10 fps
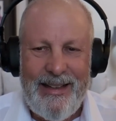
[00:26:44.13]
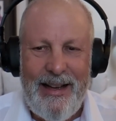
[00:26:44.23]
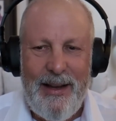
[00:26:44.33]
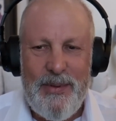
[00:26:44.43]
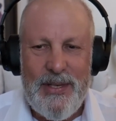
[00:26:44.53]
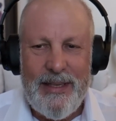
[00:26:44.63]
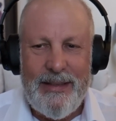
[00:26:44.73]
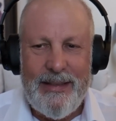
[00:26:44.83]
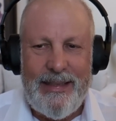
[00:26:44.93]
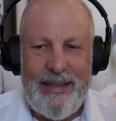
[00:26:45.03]

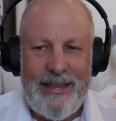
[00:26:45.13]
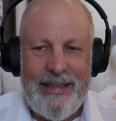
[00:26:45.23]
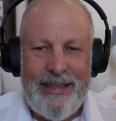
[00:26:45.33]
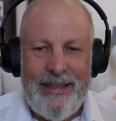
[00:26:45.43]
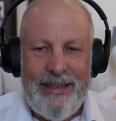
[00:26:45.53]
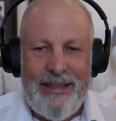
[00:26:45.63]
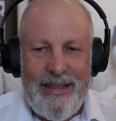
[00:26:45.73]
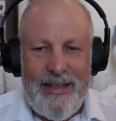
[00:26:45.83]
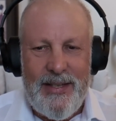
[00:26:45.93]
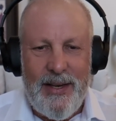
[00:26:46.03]
Absolutely.
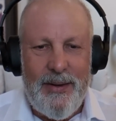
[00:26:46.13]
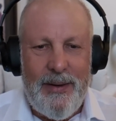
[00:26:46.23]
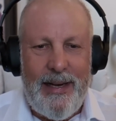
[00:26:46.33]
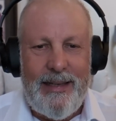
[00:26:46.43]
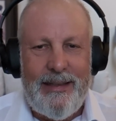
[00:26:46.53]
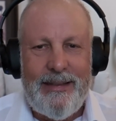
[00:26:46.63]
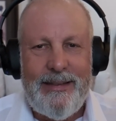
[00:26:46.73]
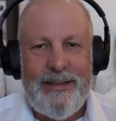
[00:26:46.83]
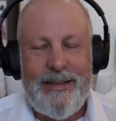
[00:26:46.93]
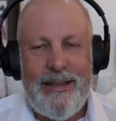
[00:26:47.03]
So
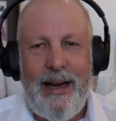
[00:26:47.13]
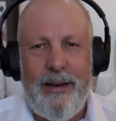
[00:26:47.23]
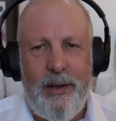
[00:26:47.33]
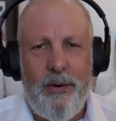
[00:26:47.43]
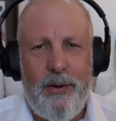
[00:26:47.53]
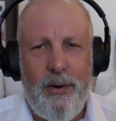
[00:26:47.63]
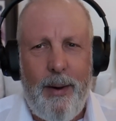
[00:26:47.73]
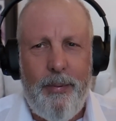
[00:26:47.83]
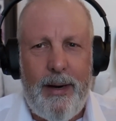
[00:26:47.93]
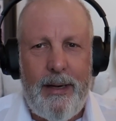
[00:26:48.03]
you're
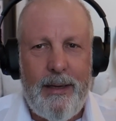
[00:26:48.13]
operating in